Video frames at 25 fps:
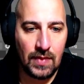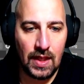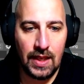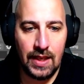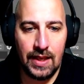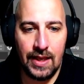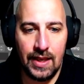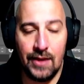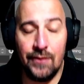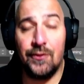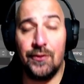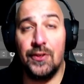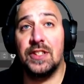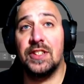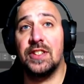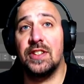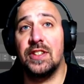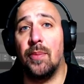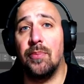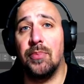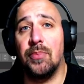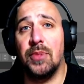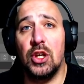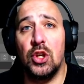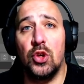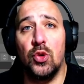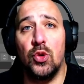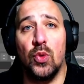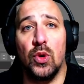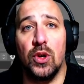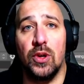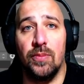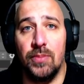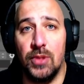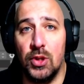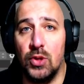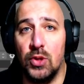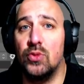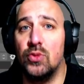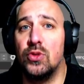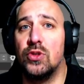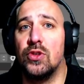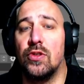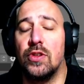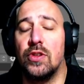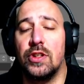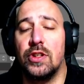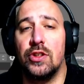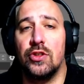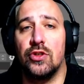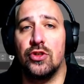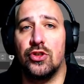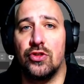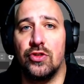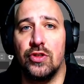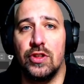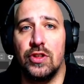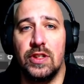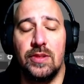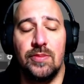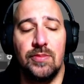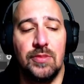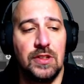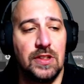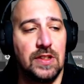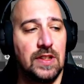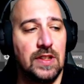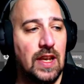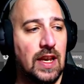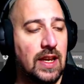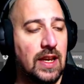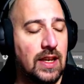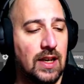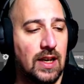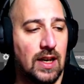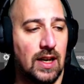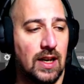If it's something you want to mute during your stream, say